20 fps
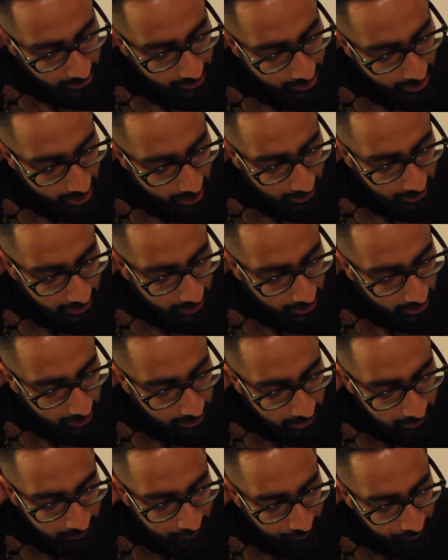did that
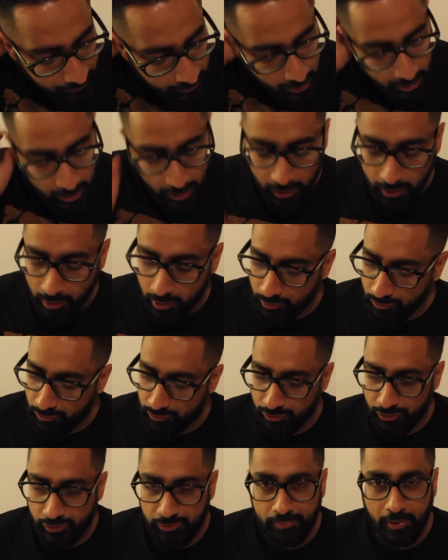in
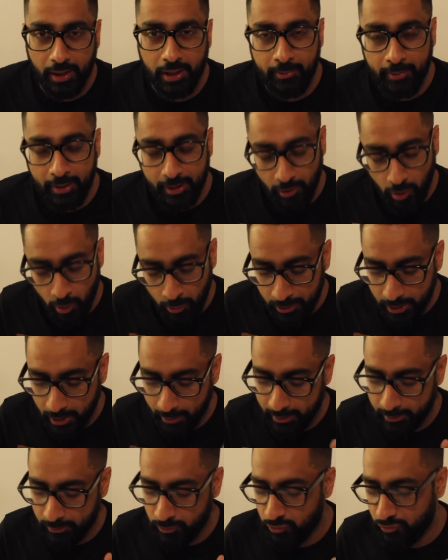for Spider-Man
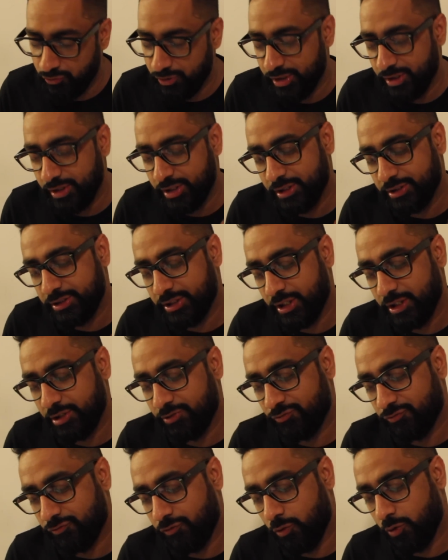Homecoming movie. They did
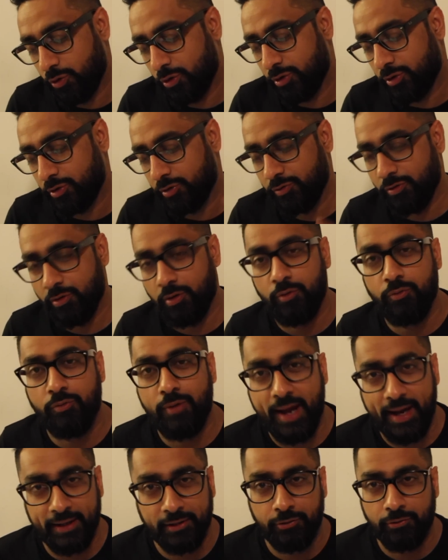it for
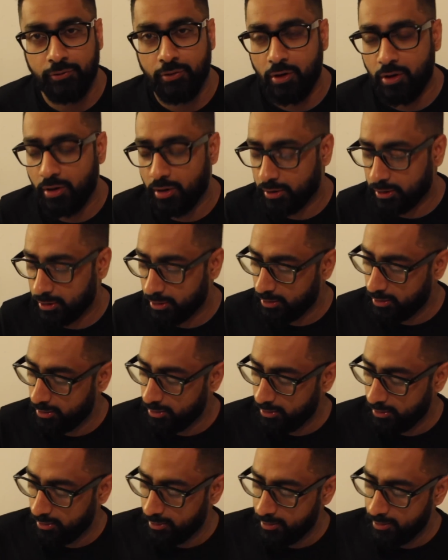Ragnarok.
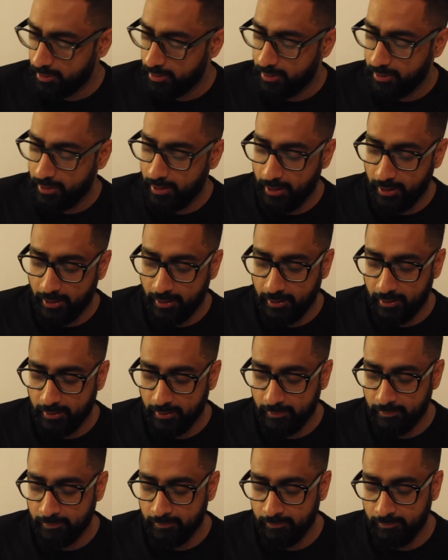
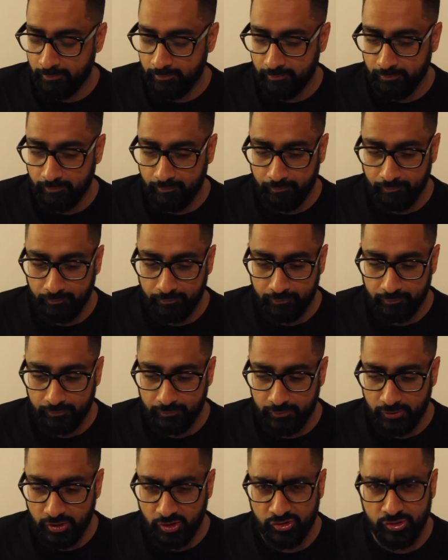Um,
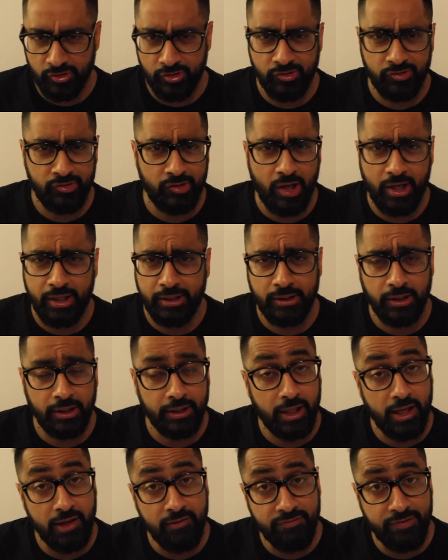just an aside,
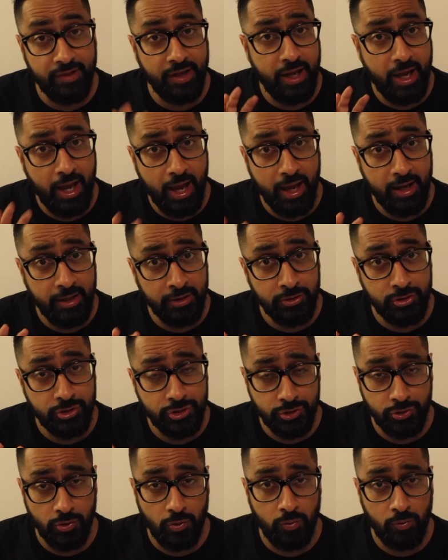like if they hadn't
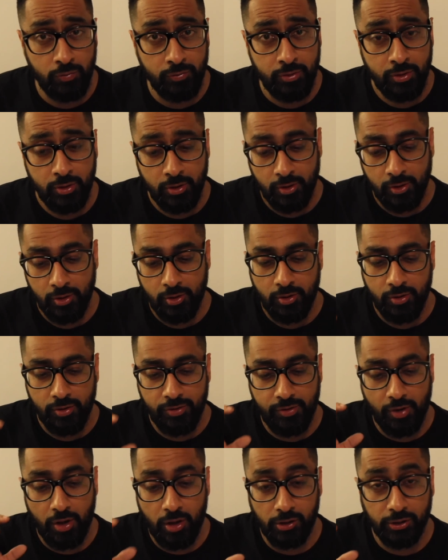shown
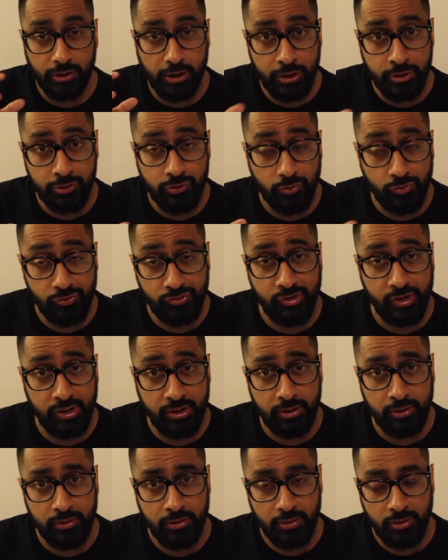the Hulk intro
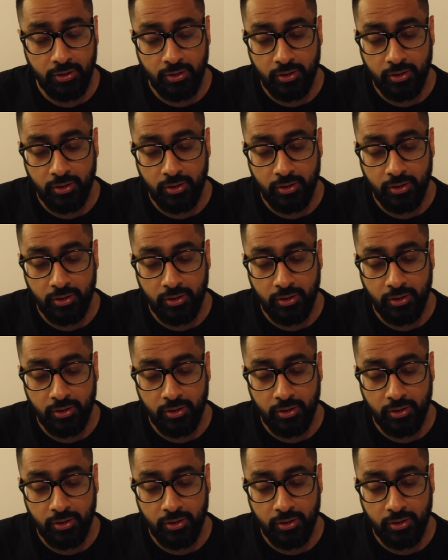scene